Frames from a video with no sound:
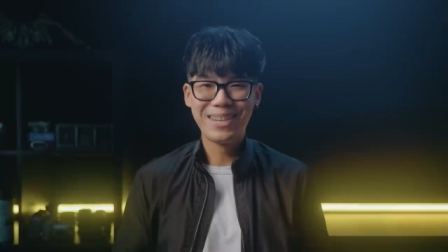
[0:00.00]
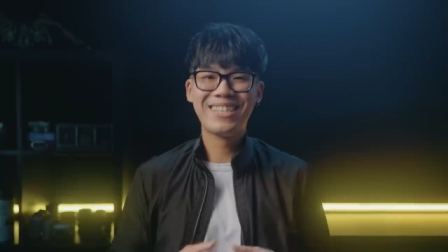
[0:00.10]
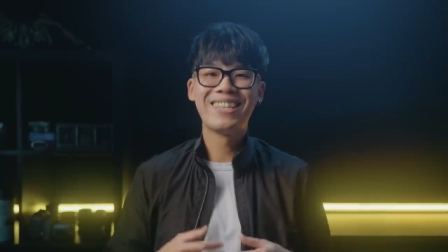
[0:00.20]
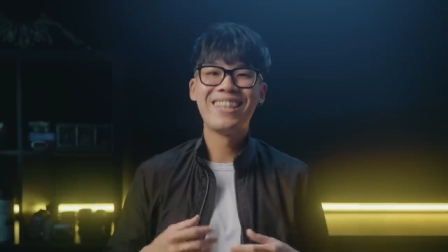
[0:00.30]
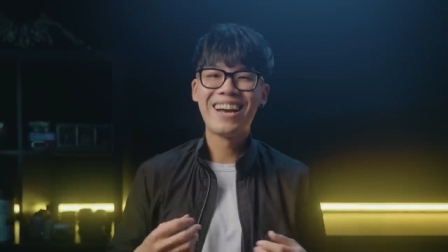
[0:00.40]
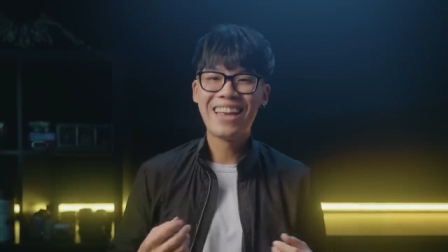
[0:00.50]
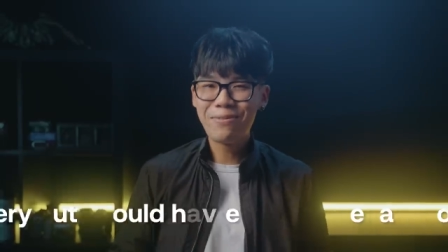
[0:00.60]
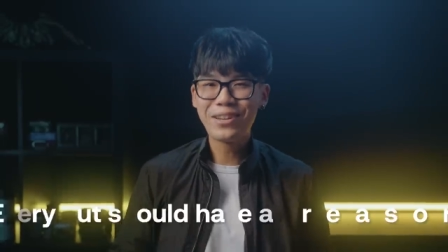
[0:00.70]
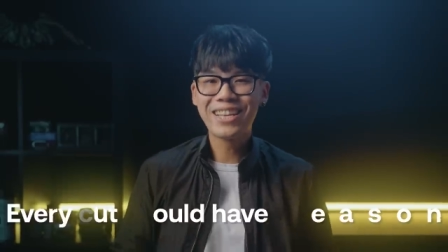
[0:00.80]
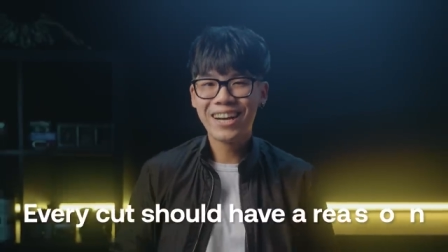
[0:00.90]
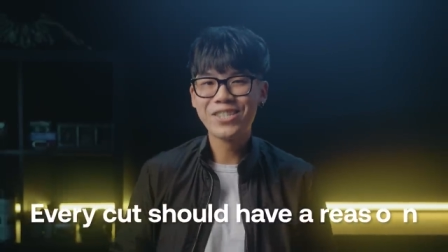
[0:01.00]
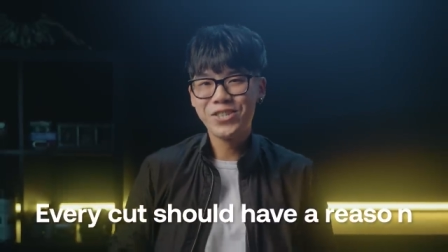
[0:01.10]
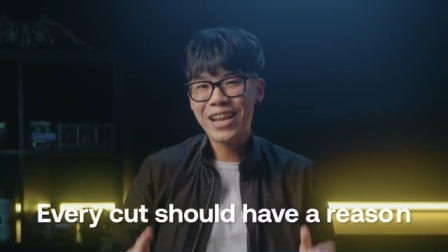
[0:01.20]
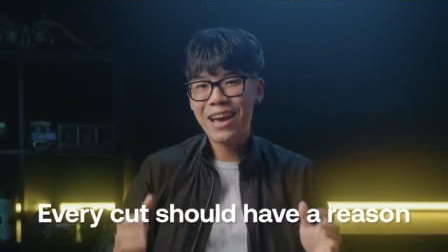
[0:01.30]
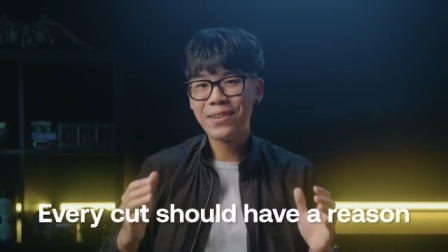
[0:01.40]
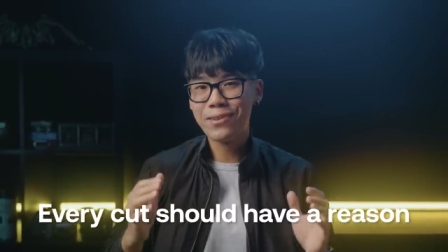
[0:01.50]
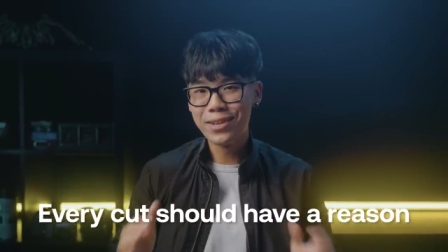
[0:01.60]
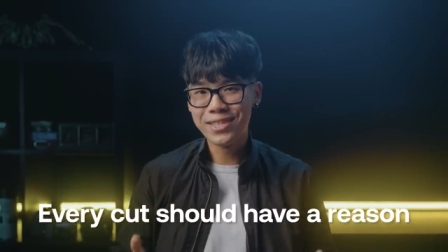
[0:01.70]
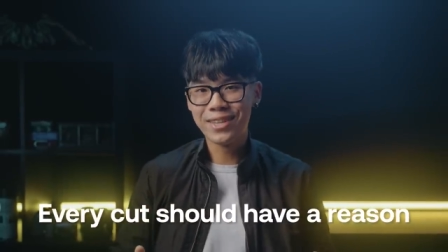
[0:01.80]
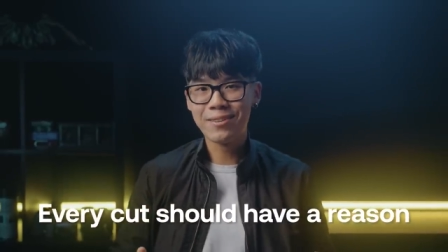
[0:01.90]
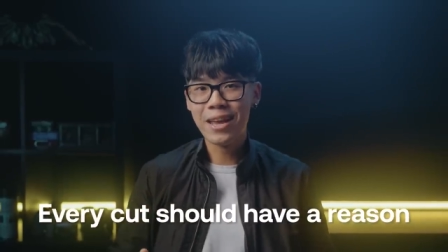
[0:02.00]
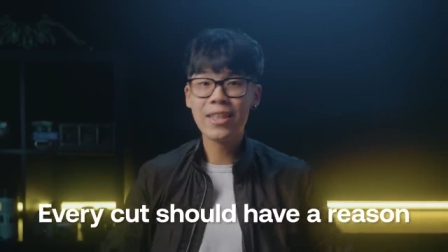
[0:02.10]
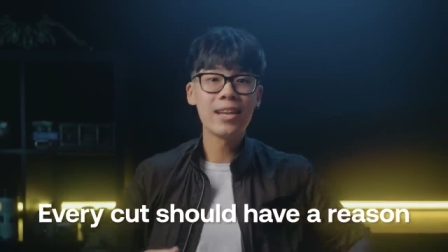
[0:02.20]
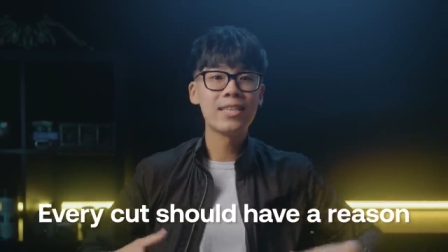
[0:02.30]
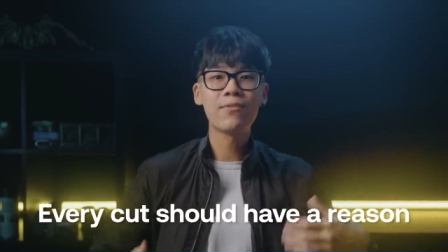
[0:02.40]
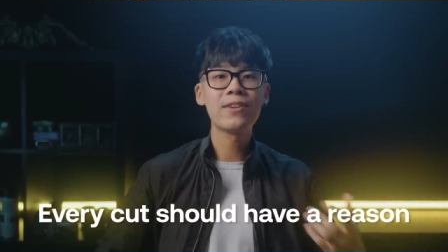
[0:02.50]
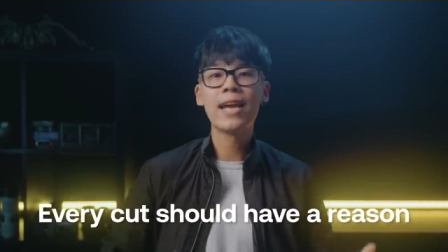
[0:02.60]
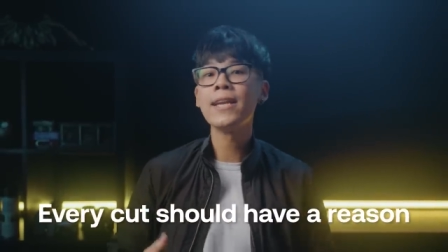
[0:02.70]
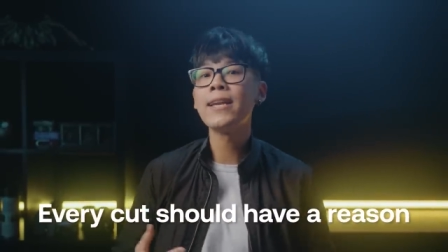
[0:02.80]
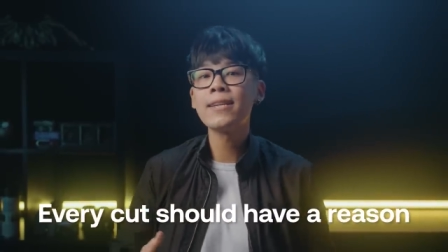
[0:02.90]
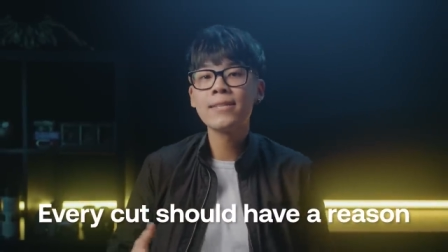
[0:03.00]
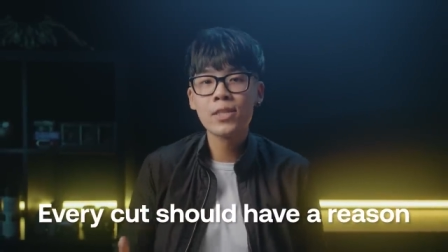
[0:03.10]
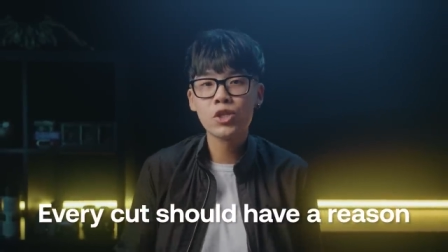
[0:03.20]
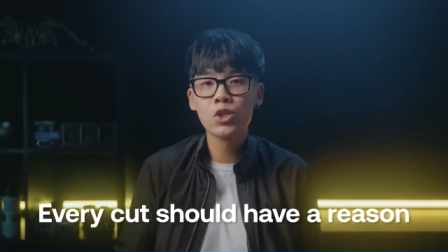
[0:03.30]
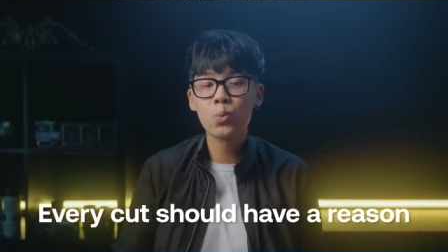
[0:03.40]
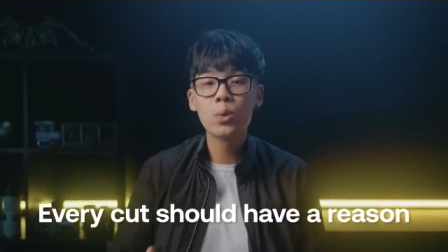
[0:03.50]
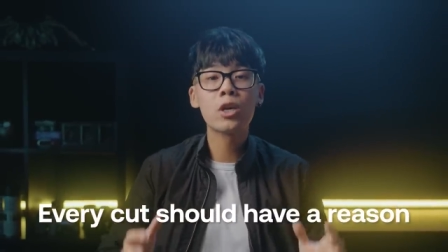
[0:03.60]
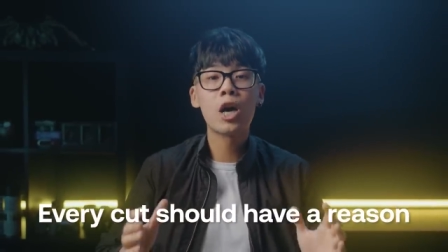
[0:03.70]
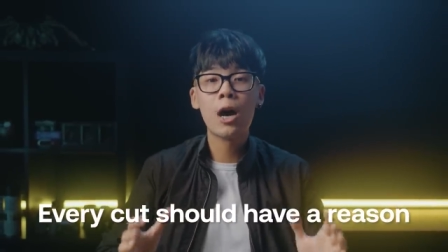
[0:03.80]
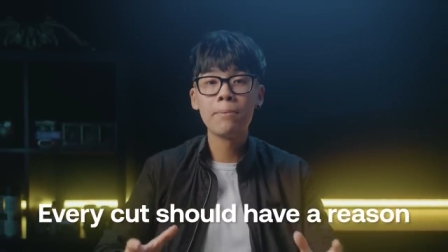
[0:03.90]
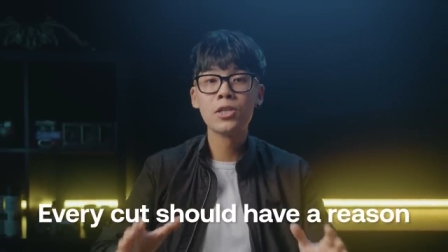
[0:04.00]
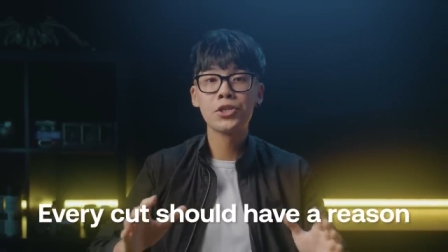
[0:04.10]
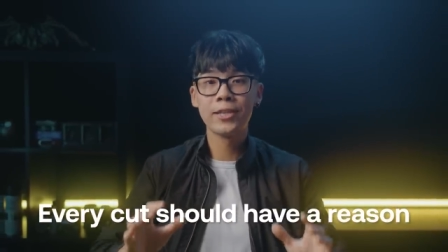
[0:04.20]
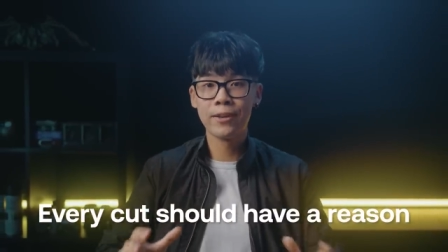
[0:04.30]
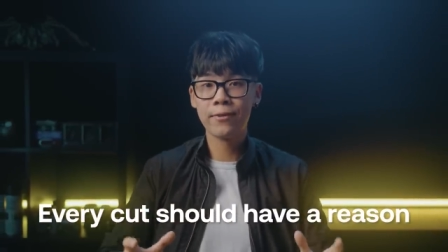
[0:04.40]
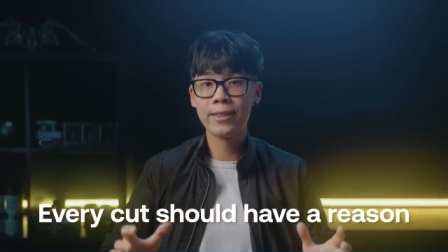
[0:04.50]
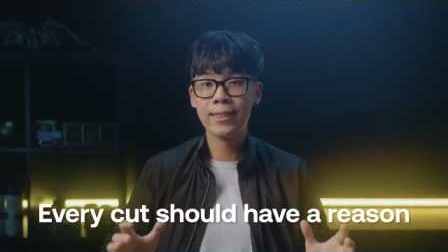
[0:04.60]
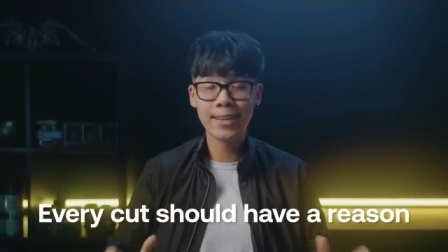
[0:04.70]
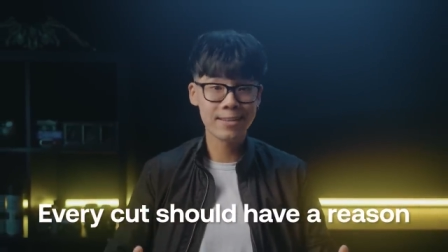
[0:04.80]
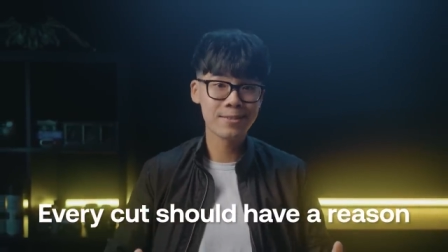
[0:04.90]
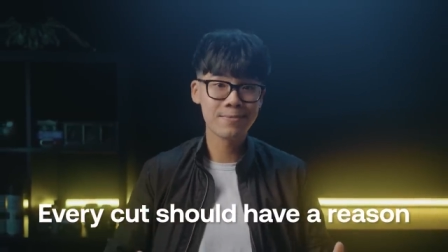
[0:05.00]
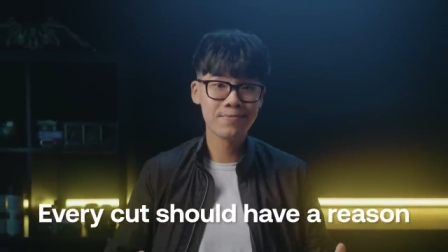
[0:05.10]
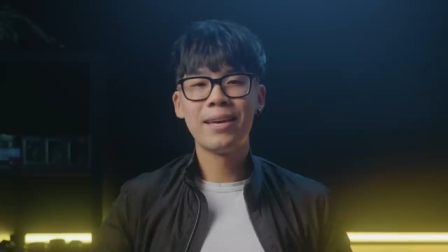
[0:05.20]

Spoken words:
but that every cut should have a reason, and that different editing decisions will accomplish different things.